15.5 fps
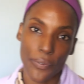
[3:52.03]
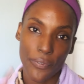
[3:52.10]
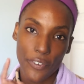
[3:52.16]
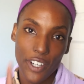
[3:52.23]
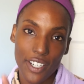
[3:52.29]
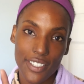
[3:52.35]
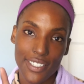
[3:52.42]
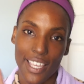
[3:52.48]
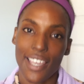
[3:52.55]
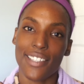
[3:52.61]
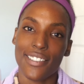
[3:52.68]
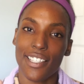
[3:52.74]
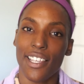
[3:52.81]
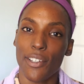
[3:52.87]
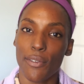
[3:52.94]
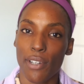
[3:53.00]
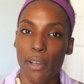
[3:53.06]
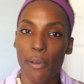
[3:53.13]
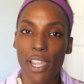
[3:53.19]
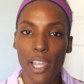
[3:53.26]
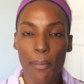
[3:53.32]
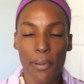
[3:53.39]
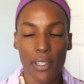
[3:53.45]
first, like I said, when I
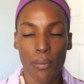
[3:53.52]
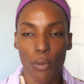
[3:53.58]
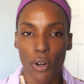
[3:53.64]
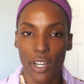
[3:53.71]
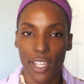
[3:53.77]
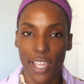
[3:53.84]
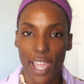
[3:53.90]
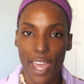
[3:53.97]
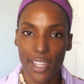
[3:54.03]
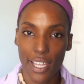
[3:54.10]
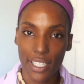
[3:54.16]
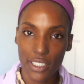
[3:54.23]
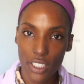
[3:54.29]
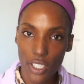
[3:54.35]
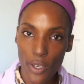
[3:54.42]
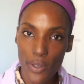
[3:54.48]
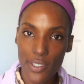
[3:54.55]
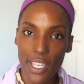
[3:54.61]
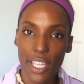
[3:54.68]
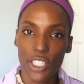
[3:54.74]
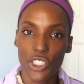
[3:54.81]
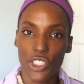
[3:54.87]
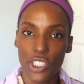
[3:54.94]
wake up in the morning, I like to use
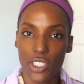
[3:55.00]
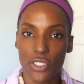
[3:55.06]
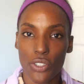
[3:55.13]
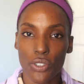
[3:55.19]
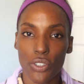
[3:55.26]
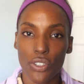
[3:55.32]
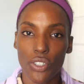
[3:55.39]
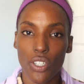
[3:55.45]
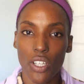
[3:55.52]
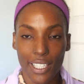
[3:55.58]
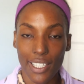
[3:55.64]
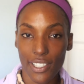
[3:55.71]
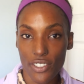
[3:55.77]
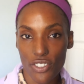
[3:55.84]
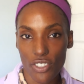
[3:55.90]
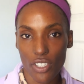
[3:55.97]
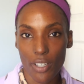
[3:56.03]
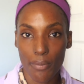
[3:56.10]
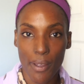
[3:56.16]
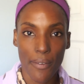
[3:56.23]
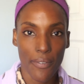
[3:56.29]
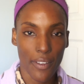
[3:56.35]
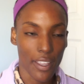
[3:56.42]
a gentle cleanser on
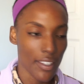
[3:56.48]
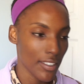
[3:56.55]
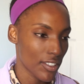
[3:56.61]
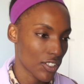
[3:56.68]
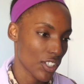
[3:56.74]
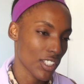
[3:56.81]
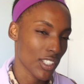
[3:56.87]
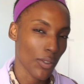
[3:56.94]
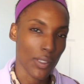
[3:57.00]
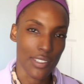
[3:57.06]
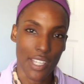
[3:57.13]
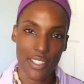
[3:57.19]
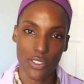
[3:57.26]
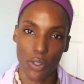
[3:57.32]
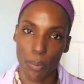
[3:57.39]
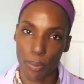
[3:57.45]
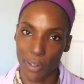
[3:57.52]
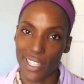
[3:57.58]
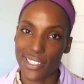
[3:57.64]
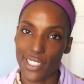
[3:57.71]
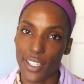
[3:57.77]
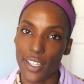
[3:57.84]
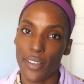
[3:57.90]
my face, just so it's not so
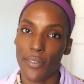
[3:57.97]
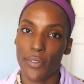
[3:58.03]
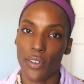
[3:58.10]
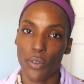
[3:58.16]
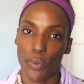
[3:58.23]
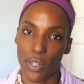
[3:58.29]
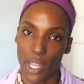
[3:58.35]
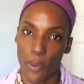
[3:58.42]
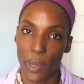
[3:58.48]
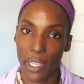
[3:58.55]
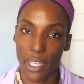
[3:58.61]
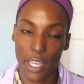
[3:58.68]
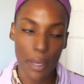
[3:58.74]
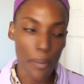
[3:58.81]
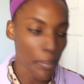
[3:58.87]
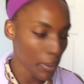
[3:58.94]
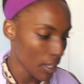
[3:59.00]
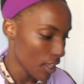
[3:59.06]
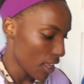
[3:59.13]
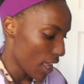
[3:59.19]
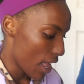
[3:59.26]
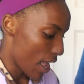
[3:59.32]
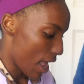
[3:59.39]
abrasive when I wake up.
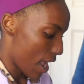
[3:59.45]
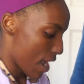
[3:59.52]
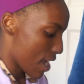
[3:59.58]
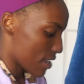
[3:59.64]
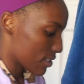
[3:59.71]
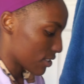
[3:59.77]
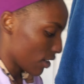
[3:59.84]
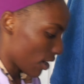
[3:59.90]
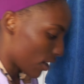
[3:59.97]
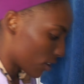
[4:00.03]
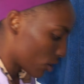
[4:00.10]
And I